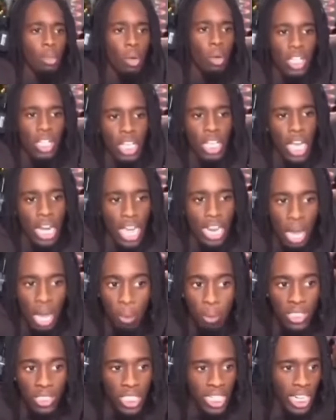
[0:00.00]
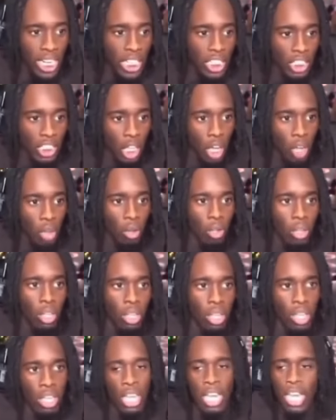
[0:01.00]
Of, look, that wasn't an insult.
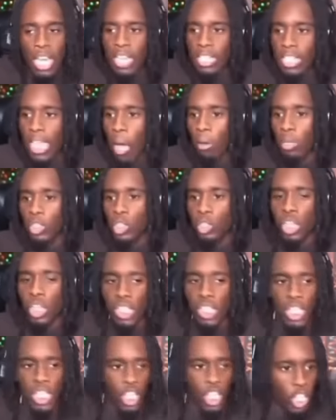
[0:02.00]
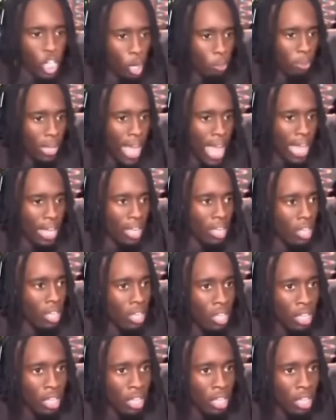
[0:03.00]
That was strictly you're black.